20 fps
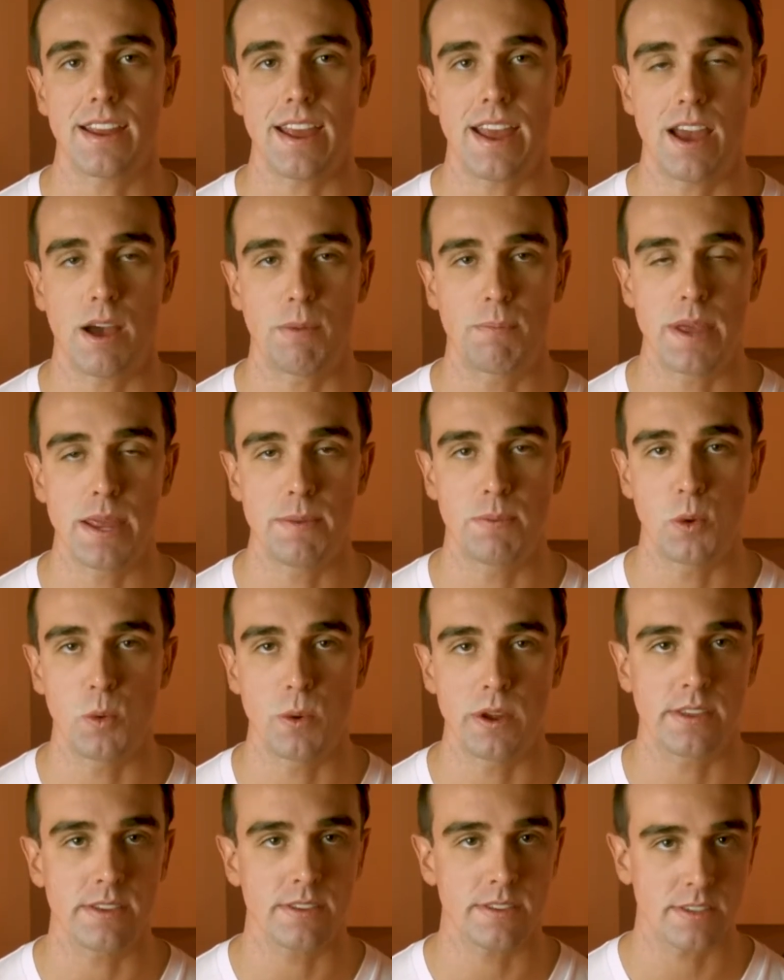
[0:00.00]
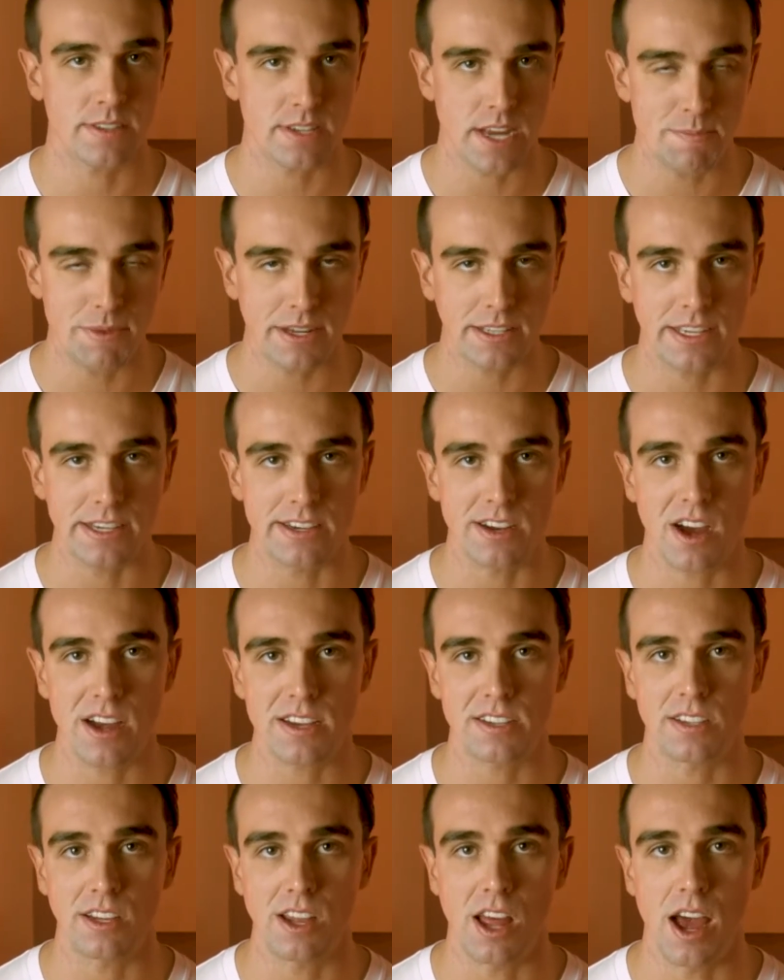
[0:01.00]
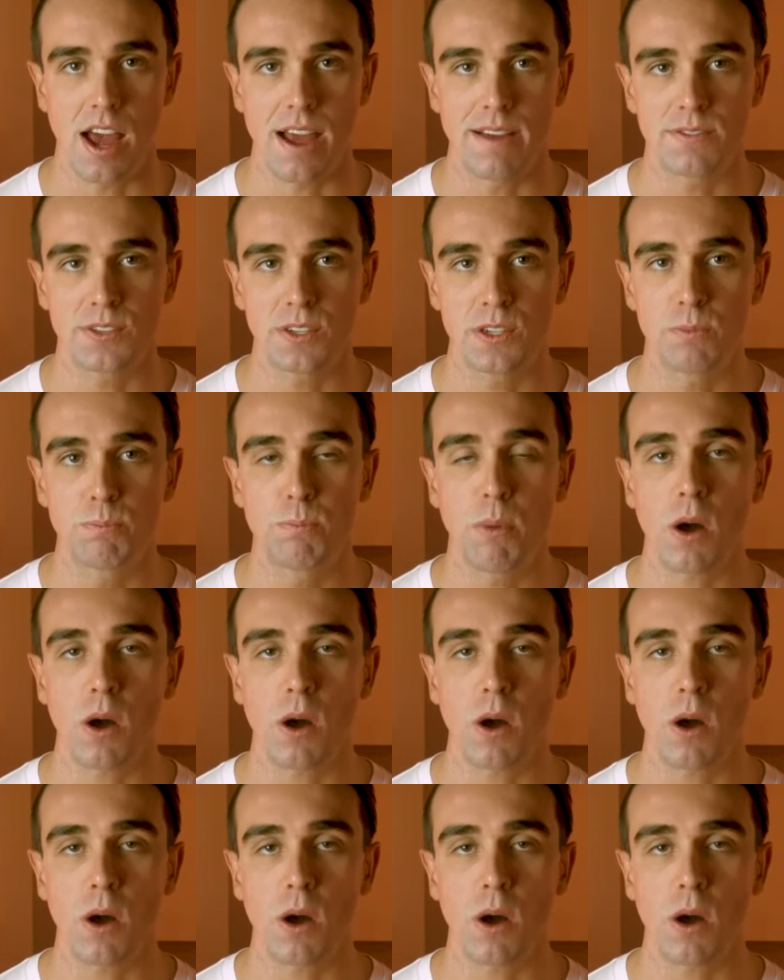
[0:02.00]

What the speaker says: how people with seemingly nice lives could